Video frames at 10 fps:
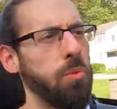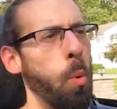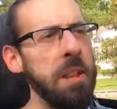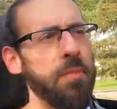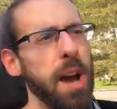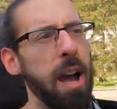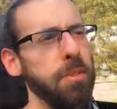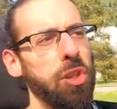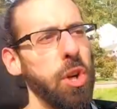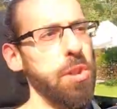25
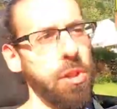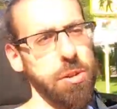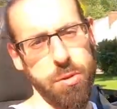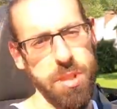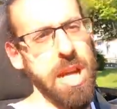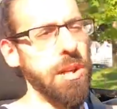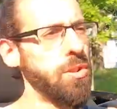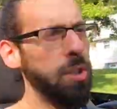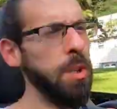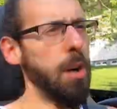to
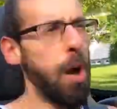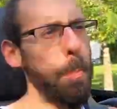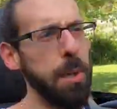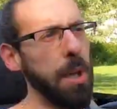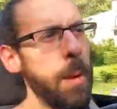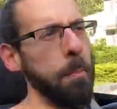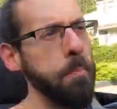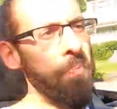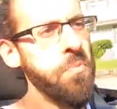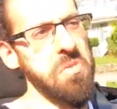3,000
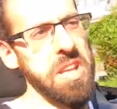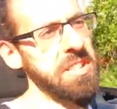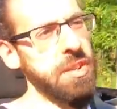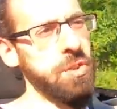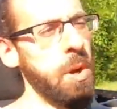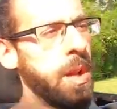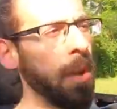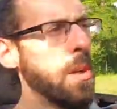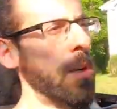RPM. It's not droning.